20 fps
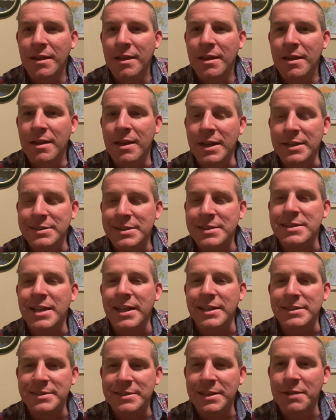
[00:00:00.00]
And it says
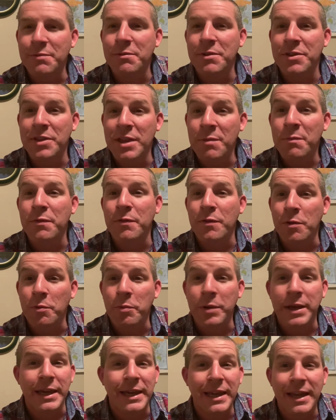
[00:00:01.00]
they sit with him for a
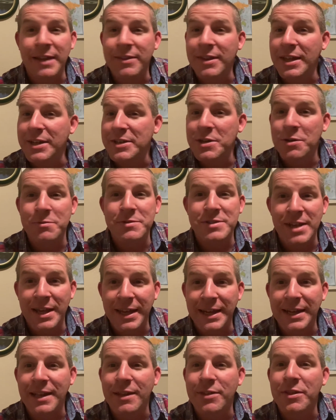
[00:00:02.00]
week and they don't say
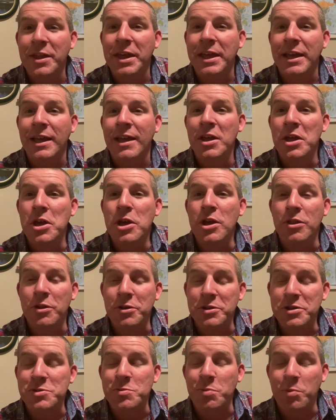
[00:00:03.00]
anything.
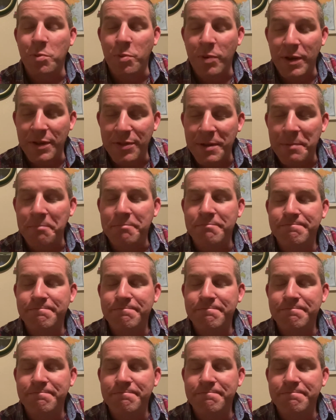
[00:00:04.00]
They're just with him.